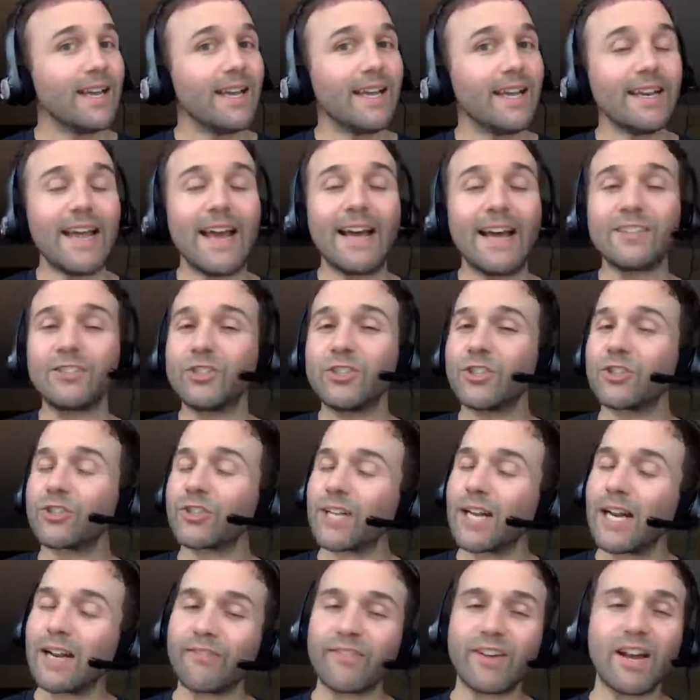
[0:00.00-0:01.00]
and as you start
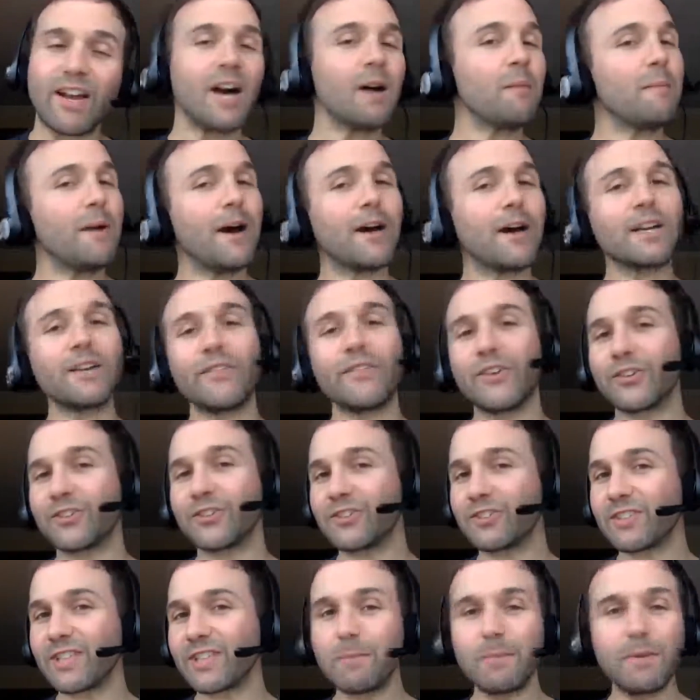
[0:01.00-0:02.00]
to kind of come out of your
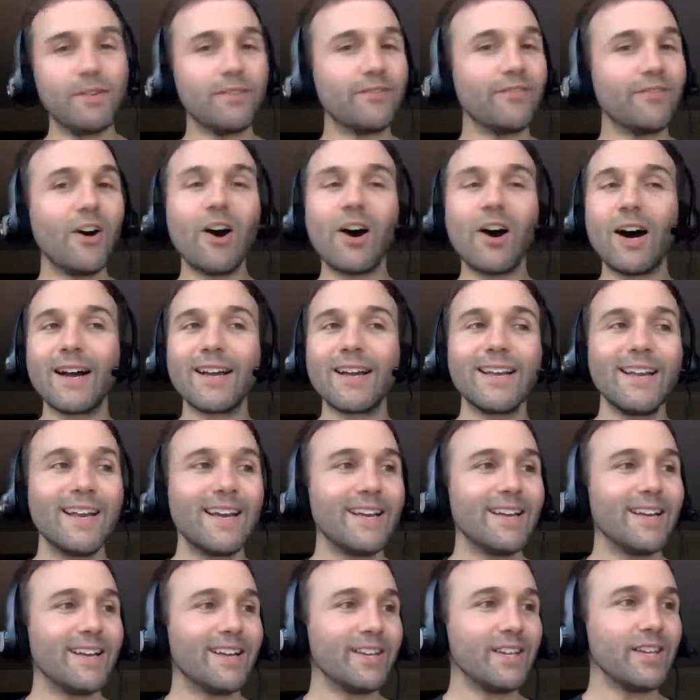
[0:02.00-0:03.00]
sleepy fog,
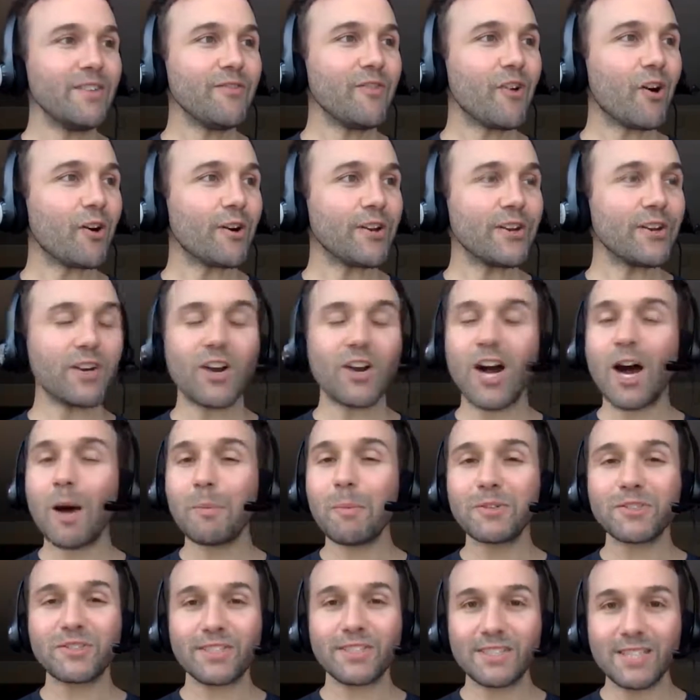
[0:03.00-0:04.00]
you've already
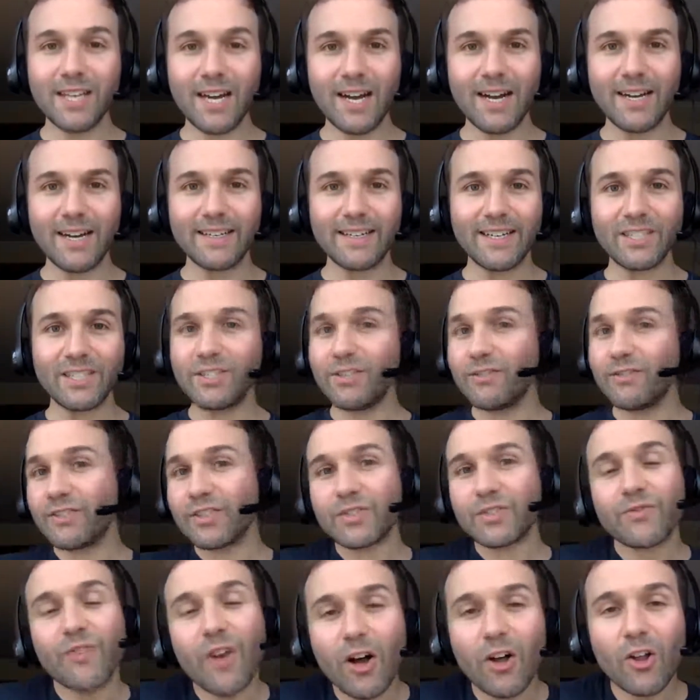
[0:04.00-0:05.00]
accomplished a ton because you've
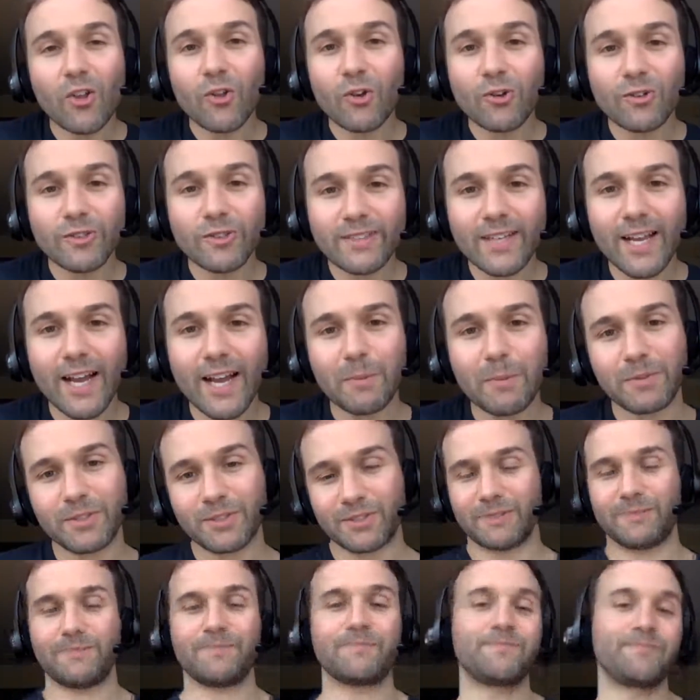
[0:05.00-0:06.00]
just followed those
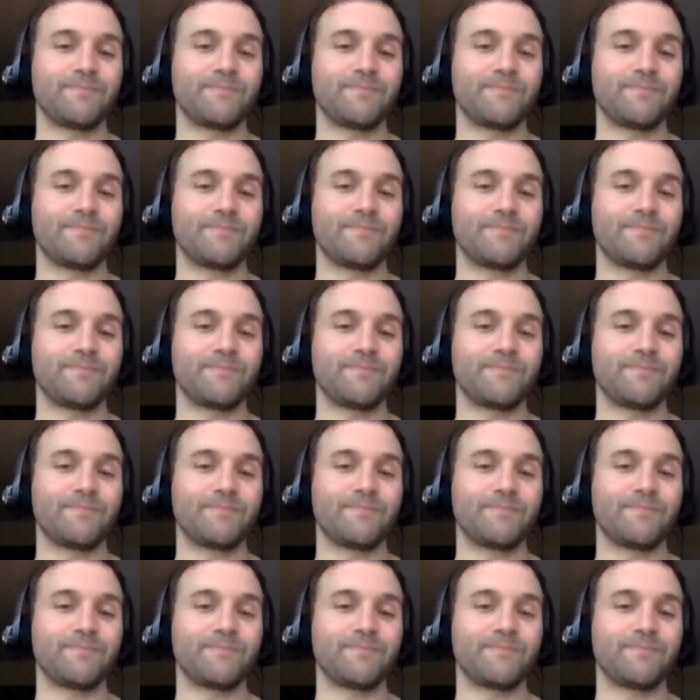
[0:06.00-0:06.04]
steps.